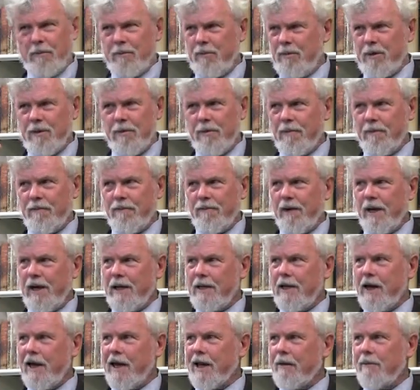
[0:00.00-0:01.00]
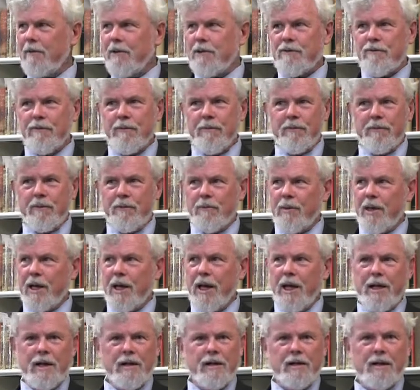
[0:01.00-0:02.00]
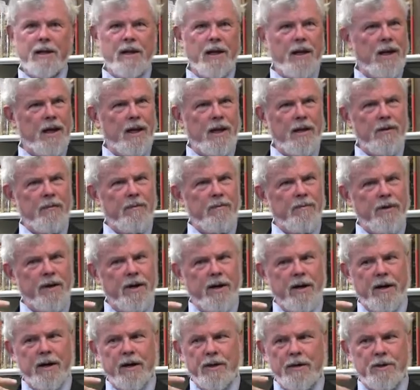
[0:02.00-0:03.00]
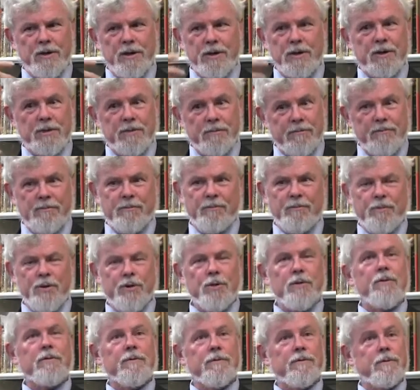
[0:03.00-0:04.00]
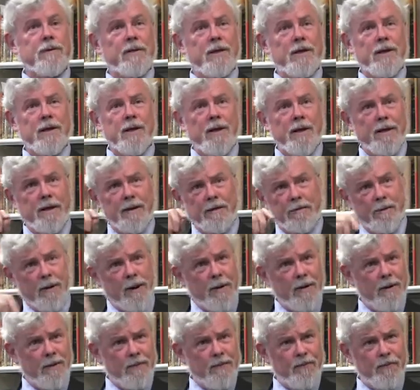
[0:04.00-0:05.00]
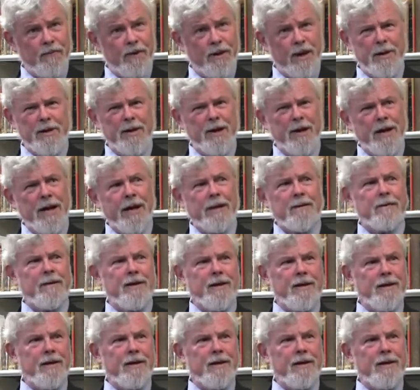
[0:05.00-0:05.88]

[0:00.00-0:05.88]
you can find documents from the beginning to the end that are just beautifully written. and mm. they're not